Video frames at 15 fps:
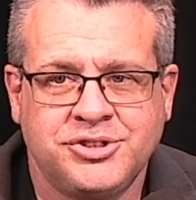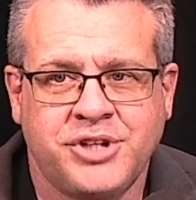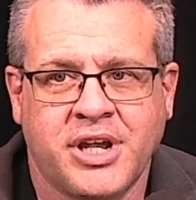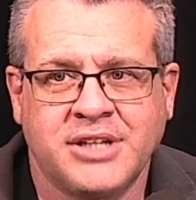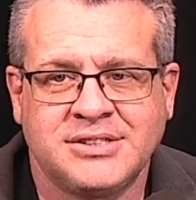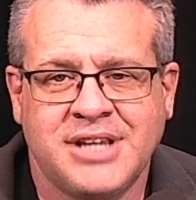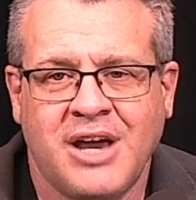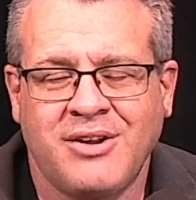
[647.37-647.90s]

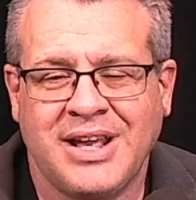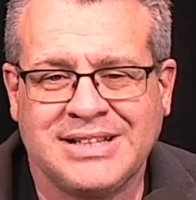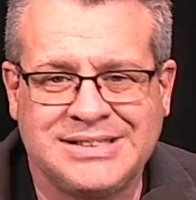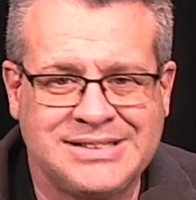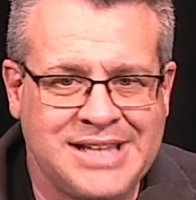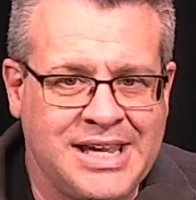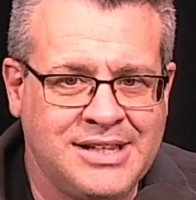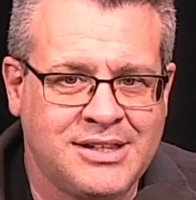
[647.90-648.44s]
check us out at
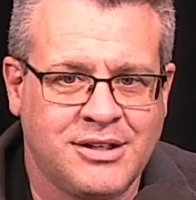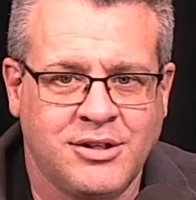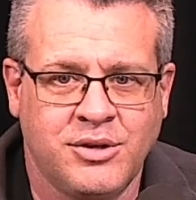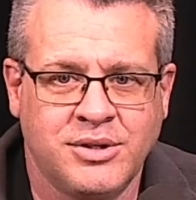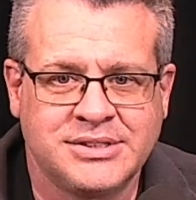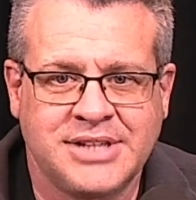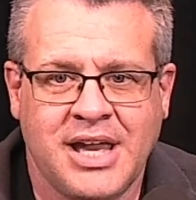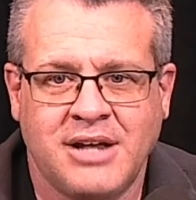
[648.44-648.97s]

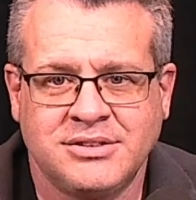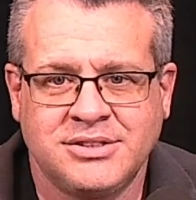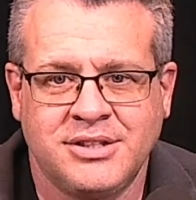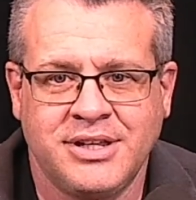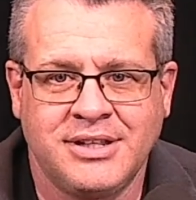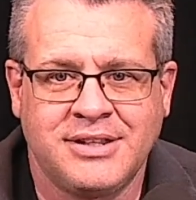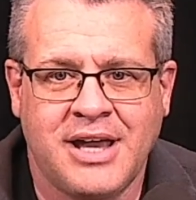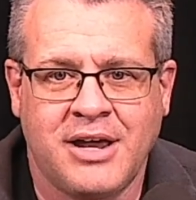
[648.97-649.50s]

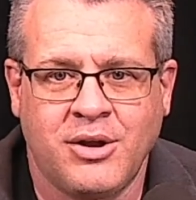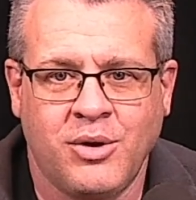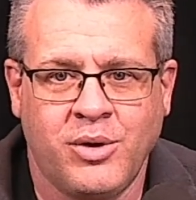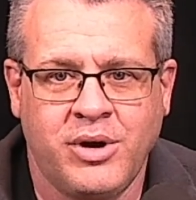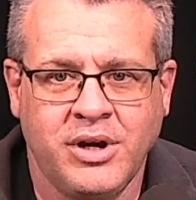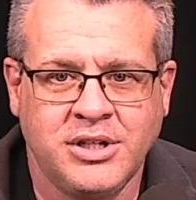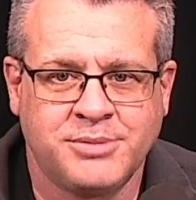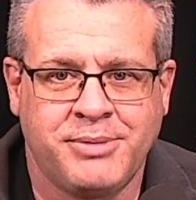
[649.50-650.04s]

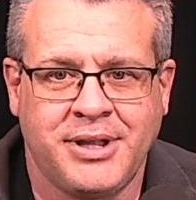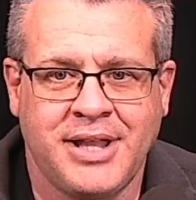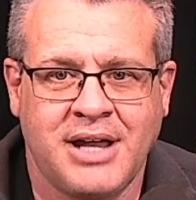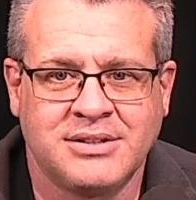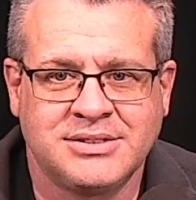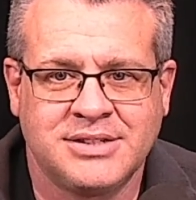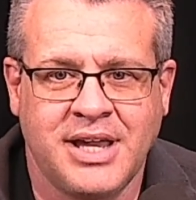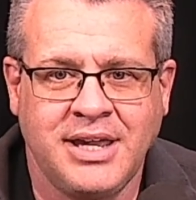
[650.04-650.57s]
stlouiscounseling.org, spell
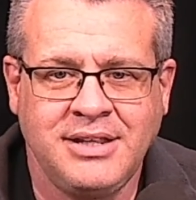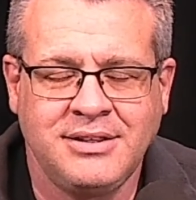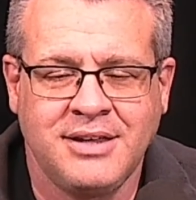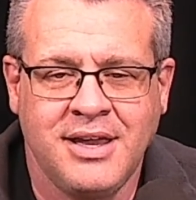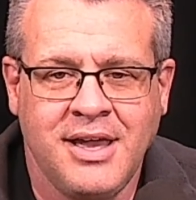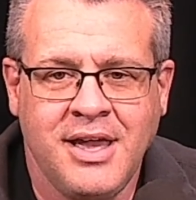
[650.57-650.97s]
out Saint.